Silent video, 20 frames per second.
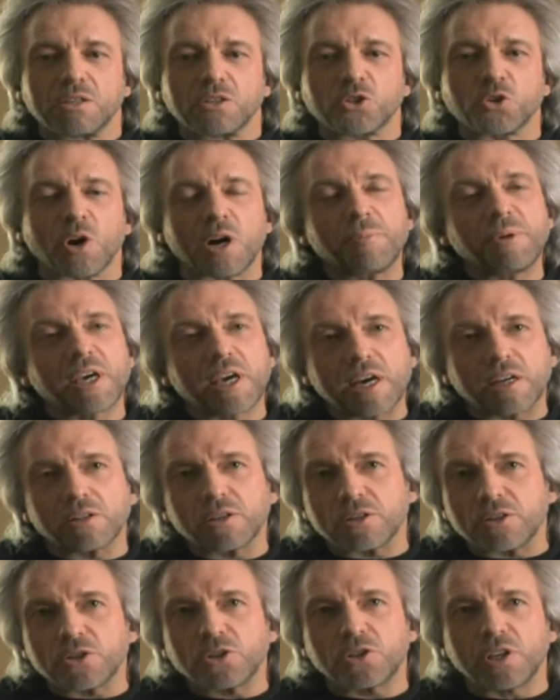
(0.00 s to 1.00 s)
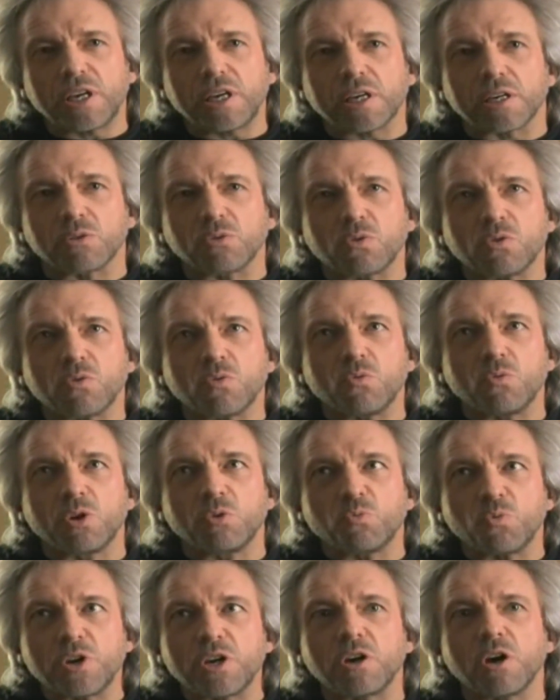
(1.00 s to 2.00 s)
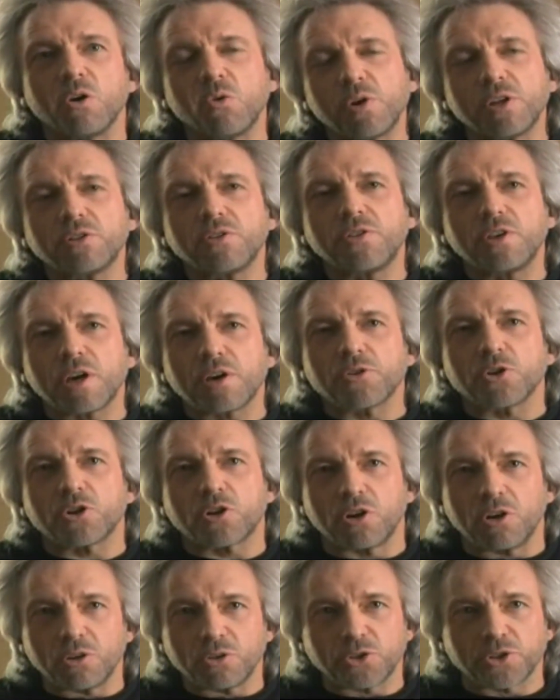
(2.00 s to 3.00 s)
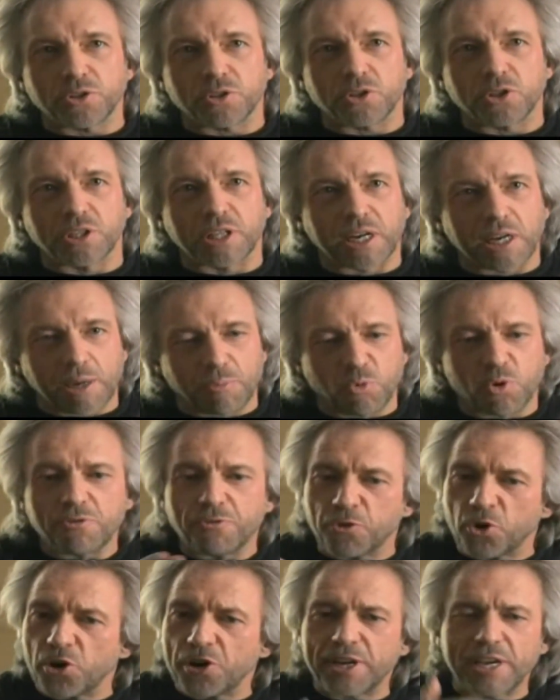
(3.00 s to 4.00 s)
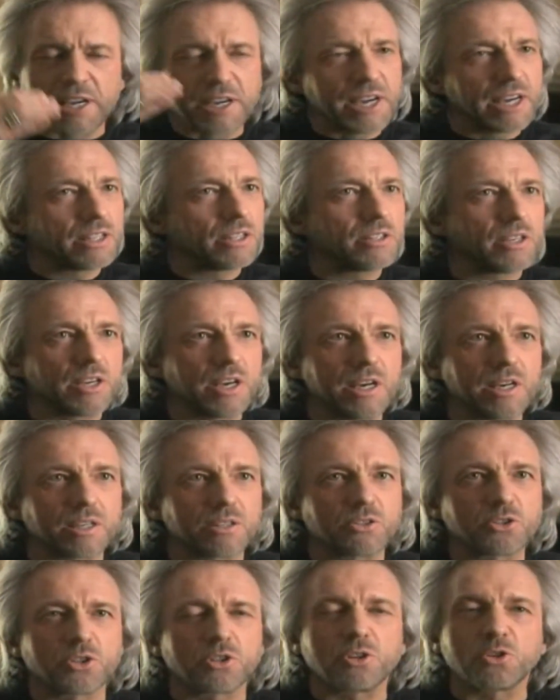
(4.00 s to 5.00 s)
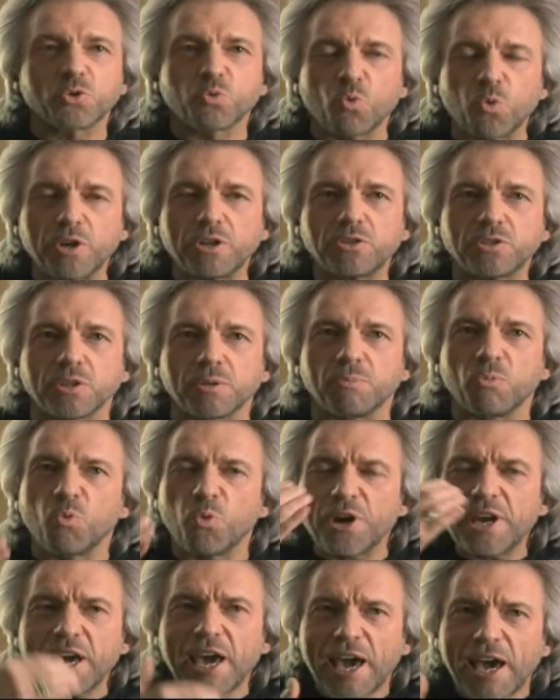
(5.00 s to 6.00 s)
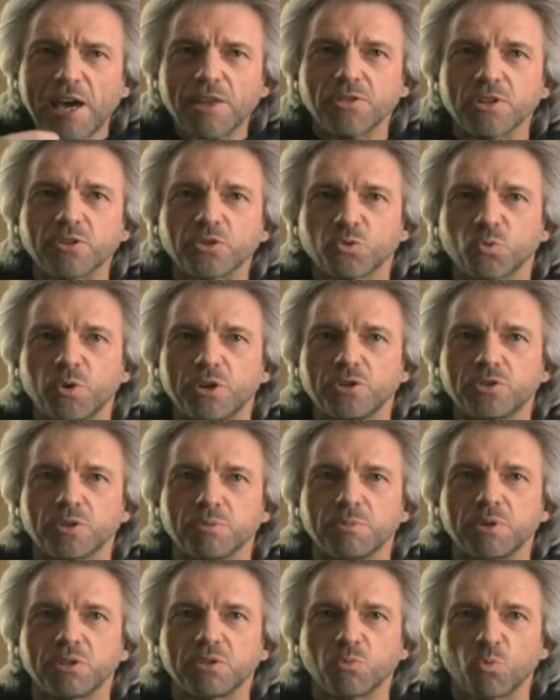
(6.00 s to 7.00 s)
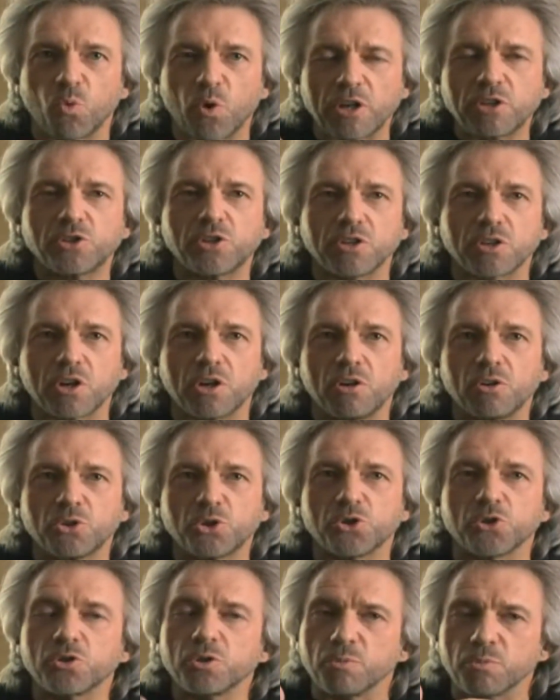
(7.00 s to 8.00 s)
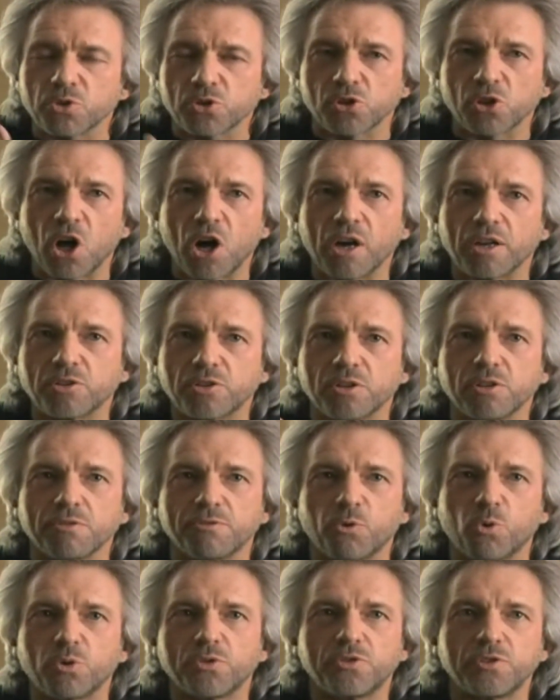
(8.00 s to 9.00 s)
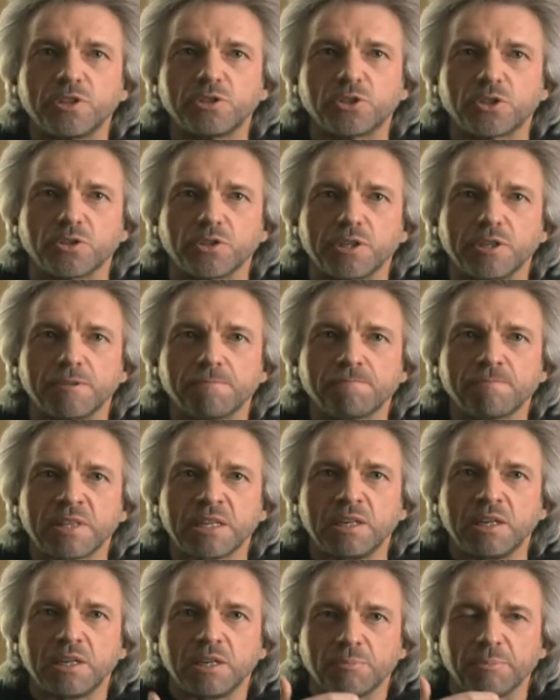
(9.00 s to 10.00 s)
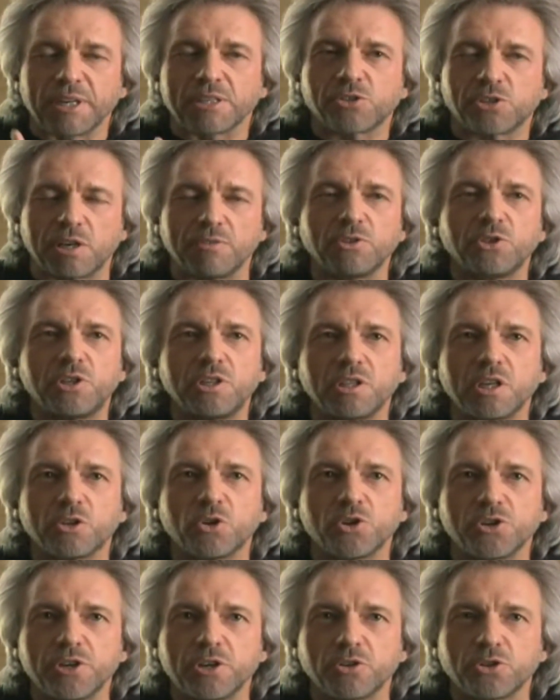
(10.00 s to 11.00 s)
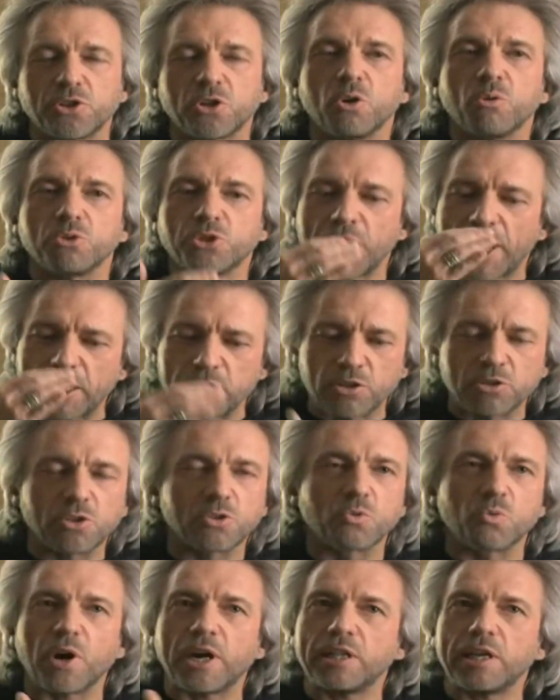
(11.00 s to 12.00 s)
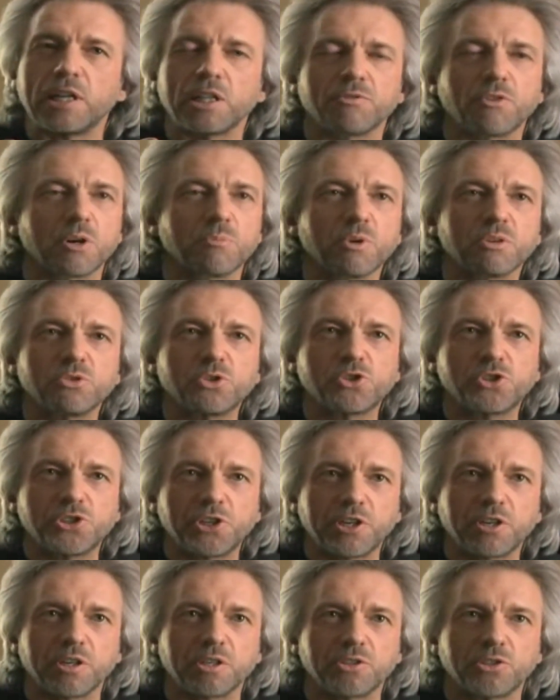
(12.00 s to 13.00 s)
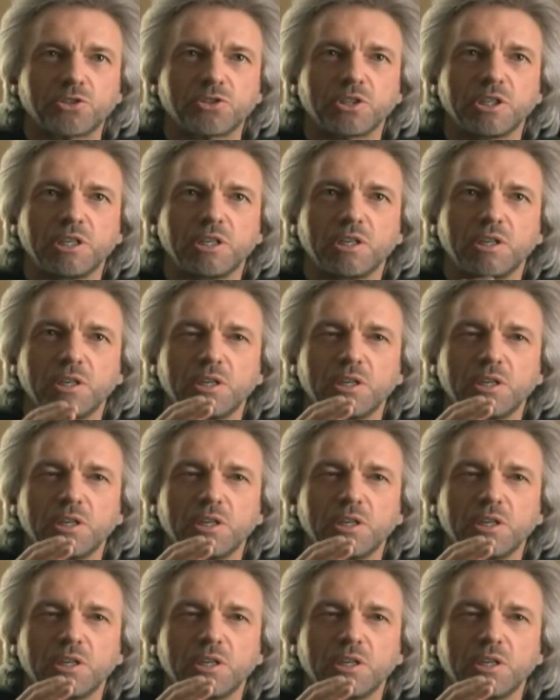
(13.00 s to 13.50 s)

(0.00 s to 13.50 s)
So I began to understand when we go into the other cultures, and I'm referring again and again to this wisdom. We had this wisdom in Western cultures, and it was lost in the 4th century. About 1,700 years ago, it was edited right out of our most cherished